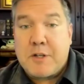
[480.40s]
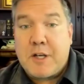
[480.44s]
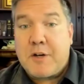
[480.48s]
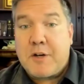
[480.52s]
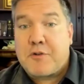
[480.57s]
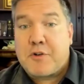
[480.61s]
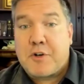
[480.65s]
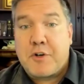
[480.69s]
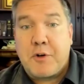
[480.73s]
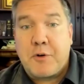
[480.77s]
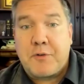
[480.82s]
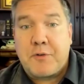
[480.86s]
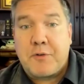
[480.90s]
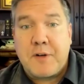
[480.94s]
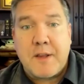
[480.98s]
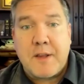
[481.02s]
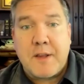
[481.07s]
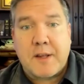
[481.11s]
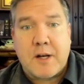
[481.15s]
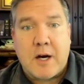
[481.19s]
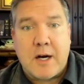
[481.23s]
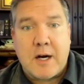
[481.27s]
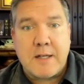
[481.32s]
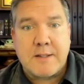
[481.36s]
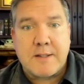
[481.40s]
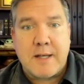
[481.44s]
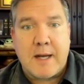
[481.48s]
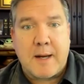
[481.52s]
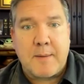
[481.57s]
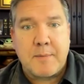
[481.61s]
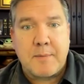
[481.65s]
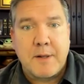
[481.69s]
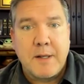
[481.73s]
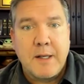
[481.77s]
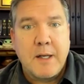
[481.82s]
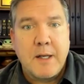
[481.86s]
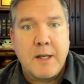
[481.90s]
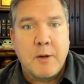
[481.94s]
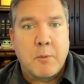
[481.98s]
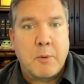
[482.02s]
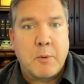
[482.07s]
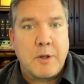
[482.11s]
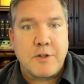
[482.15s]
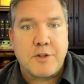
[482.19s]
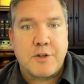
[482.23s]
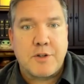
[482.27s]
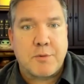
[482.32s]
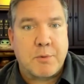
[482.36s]
was introduced into the concept
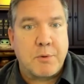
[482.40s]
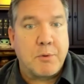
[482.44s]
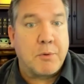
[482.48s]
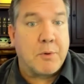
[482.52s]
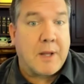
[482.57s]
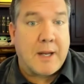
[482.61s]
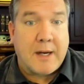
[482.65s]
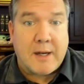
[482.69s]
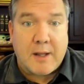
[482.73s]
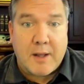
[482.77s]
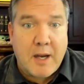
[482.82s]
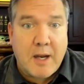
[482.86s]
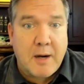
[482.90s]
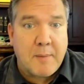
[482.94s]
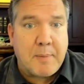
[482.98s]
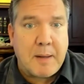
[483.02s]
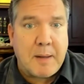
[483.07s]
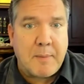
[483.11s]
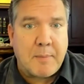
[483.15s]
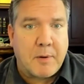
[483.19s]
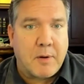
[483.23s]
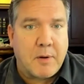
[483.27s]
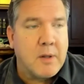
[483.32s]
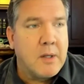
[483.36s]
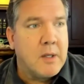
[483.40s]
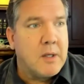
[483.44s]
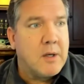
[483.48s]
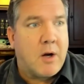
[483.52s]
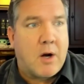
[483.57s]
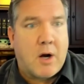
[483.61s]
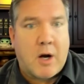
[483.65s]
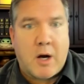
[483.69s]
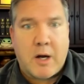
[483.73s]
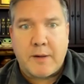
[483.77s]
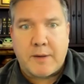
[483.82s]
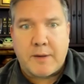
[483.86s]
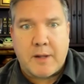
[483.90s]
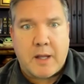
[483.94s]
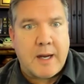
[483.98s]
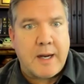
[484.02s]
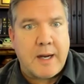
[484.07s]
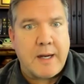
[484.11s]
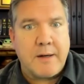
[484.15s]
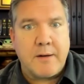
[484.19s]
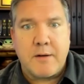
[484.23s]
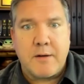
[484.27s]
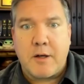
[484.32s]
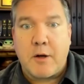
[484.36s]
was through, like a lot of people,
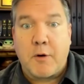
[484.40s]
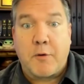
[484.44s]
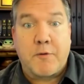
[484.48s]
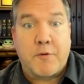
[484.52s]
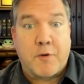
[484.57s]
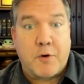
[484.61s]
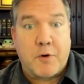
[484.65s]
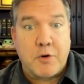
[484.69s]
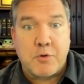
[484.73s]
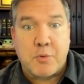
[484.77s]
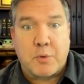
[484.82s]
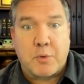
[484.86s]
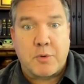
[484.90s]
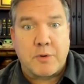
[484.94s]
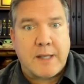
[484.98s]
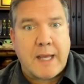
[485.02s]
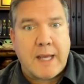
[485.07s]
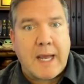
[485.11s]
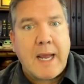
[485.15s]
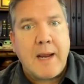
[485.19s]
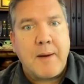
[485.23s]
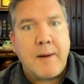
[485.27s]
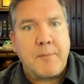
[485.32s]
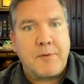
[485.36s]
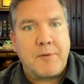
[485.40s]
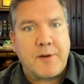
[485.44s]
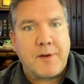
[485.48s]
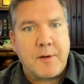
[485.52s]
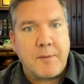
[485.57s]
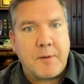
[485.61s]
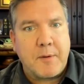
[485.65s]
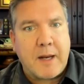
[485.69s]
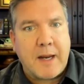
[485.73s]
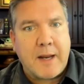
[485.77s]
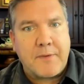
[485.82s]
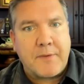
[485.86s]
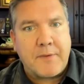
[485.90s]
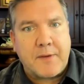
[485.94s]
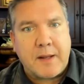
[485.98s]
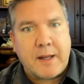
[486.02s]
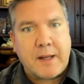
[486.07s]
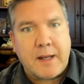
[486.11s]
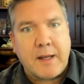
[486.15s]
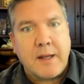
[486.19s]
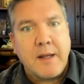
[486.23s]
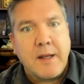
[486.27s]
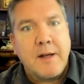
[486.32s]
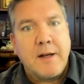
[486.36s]
online, virtual games and
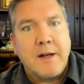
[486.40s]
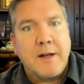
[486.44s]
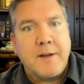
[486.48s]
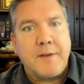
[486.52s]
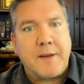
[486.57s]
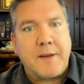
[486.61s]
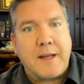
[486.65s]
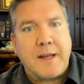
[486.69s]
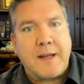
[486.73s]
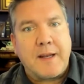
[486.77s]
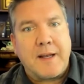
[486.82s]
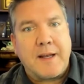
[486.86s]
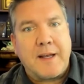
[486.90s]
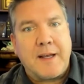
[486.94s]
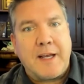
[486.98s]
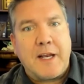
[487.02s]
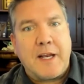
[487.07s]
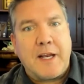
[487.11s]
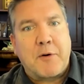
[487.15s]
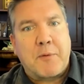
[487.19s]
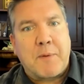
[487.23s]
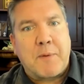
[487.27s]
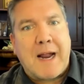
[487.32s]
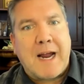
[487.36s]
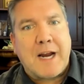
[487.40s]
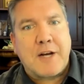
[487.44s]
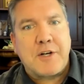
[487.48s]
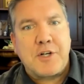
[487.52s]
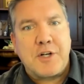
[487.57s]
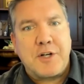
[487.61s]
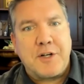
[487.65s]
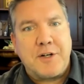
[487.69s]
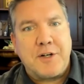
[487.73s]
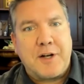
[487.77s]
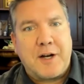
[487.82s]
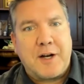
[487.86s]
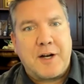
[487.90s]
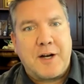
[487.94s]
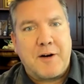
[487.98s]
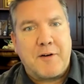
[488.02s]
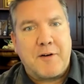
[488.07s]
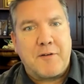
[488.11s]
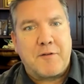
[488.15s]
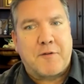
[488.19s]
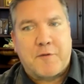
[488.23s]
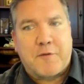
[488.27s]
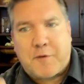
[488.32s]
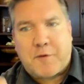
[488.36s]
the interaction
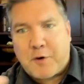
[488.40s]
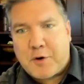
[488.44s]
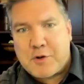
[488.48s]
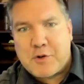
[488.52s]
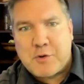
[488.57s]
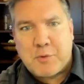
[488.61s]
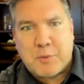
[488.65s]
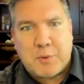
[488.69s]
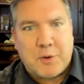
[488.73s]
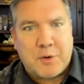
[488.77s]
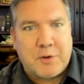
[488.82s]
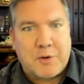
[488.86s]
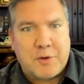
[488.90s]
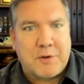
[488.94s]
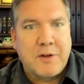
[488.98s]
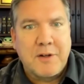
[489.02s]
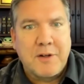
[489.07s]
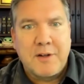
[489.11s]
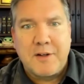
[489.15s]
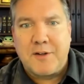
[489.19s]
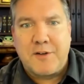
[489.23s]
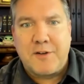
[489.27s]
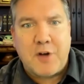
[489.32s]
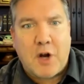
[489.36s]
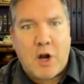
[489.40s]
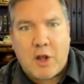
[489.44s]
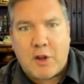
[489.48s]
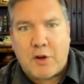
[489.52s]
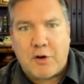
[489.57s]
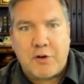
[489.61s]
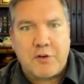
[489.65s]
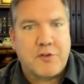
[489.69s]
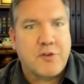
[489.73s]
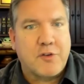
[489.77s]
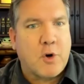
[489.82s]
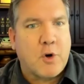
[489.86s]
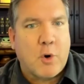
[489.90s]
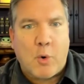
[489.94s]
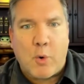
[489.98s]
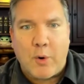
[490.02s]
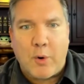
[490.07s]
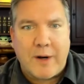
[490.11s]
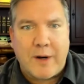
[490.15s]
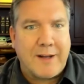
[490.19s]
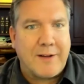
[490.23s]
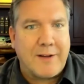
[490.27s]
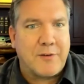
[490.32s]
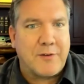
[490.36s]
of virtual dollars,
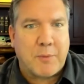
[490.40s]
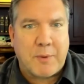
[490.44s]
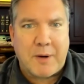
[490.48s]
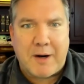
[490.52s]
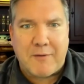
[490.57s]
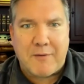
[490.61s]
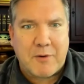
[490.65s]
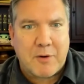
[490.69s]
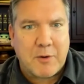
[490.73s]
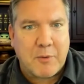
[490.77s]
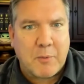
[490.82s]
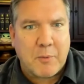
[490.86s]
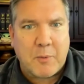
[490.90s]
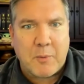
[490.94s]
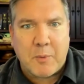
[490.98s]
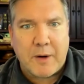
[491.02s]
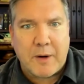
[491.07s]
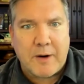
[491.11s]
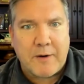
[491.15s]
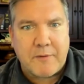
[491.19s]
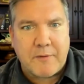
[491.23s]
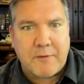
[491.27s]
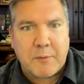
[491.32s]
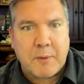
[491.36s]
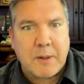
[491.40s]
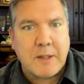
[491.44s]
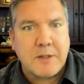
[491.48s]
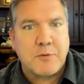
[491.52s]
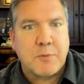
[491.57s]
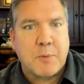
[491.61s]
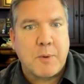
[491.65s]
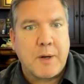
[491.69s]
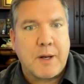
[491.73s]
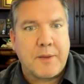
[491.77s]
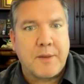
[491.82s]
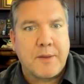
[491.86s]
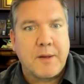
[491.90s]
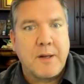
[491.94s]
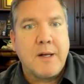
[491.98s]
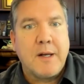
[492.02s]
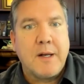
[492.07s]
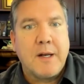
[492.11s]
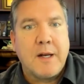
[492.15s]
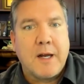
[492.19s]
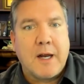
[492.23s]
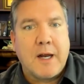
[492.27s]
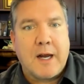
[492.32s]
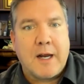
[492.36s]
coins, whatever it was with,
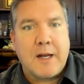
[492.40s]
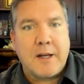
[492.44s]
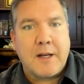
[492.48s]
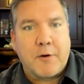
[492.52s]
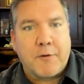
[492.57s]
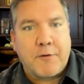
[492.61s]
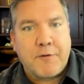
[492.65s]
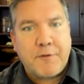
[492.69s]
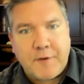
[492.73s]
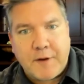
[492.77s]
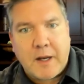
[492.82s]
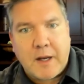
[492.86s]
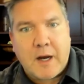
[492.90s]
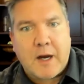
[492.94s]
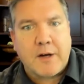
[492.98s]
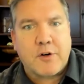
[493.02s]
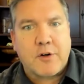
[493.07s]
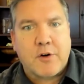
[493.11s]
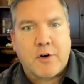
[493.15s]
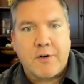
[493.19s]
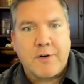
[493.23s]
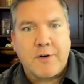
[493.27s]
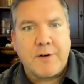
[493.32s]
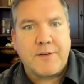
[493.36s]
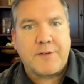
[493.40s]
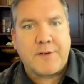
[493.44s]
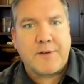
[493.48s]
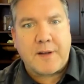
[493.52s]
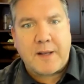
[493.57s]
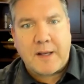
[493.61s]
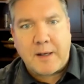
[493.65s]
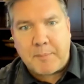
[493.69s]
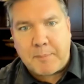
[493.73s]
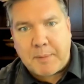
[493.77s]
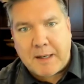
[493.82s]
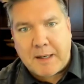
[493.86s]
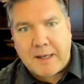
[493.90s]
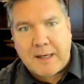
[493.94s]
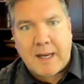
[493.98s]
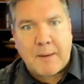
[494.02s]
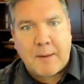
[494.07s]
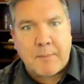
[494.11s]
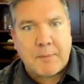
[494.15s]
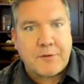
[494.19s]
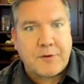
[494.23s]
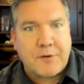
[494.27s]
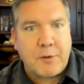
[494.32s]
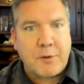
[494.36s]
fiat currency and being
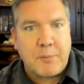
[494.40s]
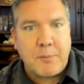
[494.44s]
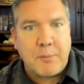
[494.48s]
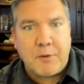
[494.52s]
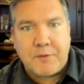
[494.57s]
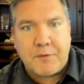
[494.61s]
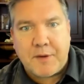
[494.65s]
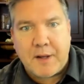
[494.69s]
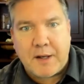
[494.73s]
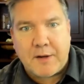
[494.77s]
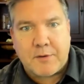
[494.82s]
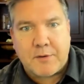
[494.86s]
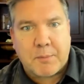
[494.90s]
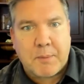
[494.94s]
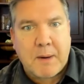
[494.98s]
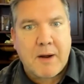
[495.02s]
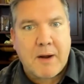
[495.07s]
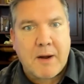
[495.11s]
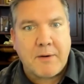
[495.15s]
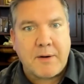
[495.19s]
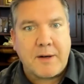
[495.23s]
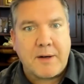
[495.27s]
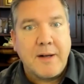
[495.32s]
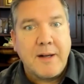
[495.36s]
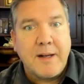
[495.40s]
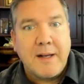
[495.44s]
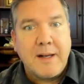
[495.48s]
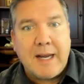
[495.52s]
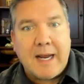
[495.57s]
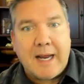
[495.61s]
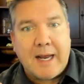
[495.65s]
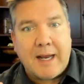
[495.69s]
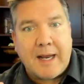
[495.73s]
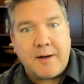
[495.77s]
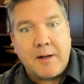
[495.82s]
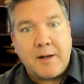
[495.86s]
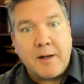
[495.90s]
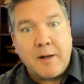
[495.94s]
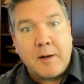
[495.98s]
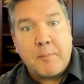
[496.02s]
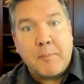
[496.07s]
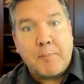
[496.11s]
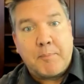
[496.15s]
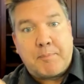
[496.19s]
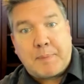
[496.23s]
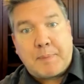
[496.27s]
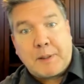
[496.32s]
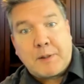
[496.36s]
able to move things around and
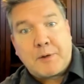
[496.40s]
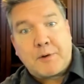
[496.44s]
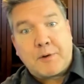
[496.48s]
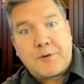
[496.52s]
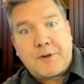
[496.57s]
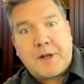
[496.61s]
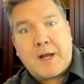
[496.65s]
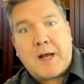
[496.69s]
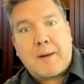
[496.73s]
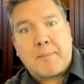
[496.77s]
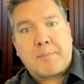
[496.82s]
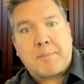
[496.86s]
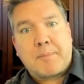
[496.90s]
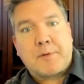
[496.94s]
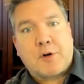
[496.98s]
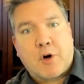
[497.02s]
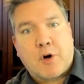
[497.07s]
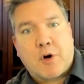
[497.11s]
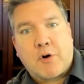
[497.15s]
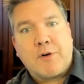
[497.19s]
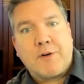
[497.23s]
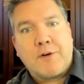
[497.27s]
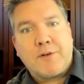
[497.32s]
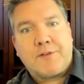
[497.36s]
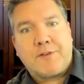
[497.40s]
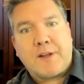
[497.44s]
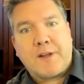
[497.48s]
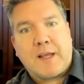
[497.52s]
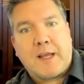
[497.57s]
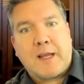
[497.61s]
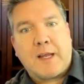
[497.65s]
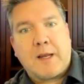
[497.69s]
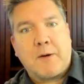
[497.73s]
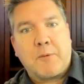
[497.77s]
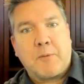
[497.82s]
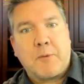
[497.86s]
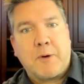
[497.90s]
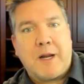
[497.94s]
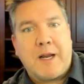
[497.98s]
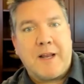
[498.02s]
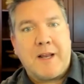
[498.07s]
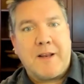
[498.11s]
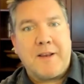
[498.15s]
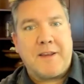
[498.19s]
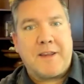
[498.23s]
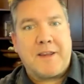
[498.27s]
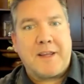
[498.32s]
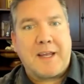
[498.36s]
build up currency
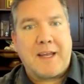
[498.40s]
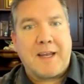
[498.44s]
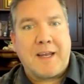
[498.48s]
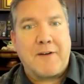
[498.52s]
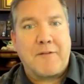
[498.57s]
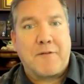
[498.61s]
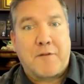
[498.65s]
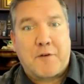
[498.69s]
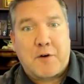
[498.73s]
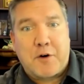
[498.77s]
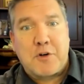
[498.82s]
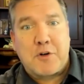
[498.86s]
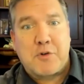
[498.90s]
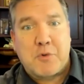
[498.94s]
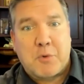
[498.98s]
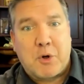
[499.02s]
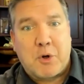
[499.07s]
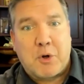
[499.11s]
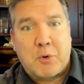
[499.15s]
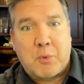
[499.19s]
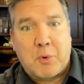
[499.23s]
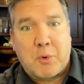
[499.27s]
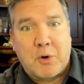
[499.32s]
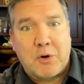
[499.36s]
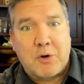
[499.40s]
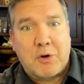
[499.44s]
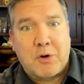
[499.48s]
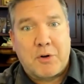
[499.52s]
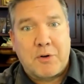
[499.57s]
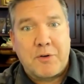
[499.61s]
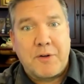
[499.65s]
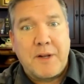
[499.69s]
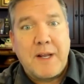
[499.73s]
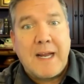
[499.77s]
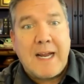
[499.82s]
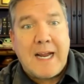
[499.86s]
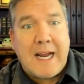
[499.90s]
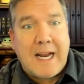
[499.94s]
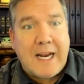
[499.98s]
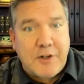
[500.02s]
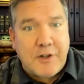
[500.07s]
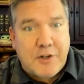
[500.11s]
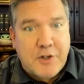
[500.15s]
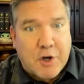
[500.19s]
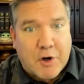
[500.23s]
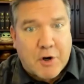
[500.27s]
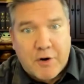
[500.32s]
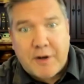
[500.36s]
in the virtual world
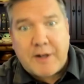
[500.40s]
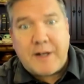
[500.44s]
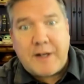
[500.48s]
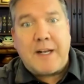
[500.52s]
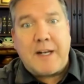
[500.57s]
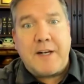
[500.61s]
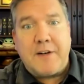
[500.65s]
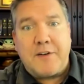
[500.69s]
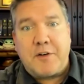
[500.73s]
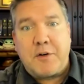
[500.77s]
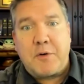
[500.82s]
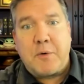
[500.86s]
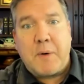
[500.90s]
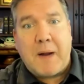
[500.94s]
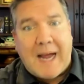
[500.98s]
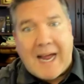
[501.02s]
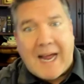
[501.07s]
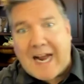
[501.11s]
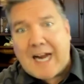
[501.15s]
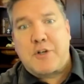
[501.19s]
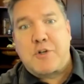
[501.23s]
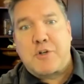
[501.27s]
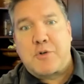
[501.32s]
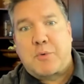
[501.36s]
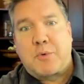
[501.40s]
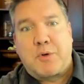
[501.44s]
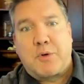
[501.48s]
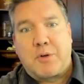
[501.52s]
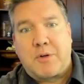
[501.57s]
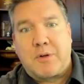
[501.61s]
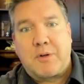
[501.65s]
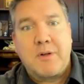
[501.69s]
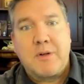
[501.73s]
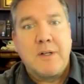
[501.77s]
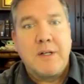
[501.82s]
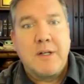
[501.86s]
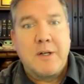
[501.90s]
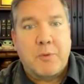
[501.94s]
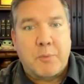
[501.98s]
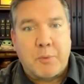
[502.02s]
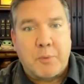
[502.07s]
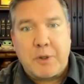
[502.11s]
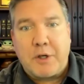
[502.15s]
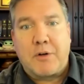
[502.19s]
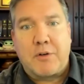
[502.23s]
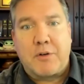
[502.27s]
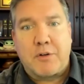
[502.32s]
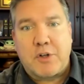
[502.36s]
and turn it into actual
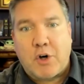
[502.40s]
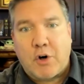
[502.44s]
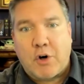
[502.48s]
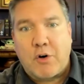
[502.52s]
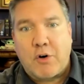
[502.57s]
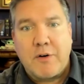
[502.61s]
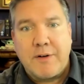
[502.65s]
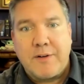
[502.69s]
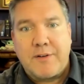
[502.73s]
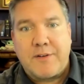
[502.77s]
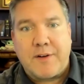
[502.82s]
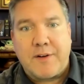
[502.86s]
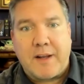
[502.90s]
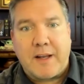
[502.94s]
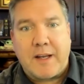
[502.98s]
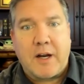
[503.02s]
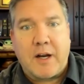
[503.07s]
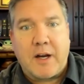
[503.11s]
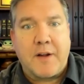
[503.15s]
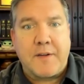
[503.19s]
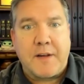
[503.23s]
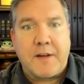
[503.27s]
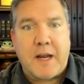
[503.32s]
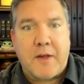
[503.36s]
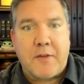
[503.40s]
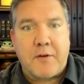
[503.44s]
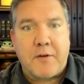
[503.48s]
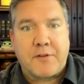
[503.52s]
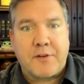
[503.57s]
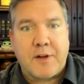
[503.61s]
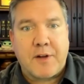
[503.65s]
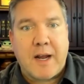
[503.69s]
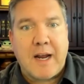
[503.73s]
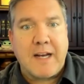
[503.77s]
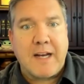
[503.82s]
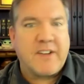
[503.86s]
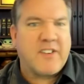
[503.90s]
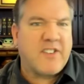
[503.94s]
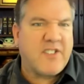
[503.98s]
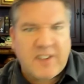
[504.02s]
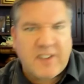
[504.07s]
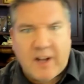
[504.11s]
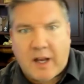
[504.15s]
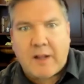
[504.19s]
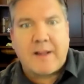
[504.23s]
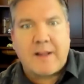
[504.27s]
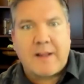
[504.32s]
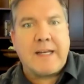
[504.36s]
real currency on the other side,
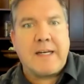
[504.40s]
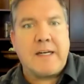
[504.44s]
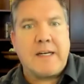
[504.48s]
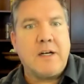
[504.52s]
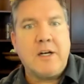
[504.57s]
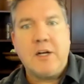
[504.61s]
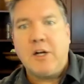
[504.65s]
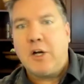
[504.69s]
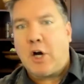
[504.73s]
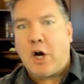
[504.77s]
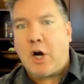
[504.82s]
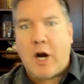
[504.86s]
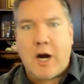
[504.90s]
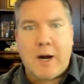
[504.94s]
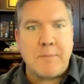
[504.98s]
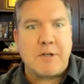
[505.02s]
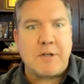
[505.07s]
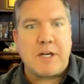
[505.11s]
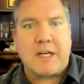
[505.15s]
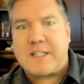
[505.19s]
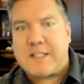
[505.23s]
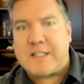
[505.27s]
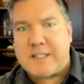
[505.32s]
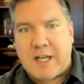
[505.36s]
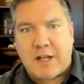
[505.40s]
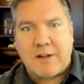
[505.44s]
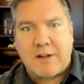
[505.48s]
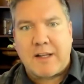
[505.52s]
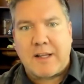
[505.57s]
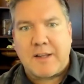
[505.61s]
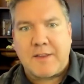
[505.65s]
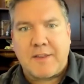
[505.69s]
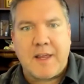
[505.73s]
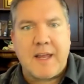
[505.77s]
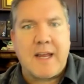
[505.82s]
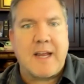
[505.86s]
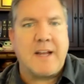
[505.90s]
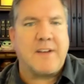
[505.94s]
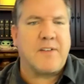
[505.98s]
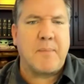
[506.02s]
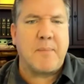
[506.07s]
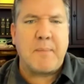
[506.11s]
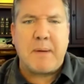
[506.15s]
selling objects, selling things.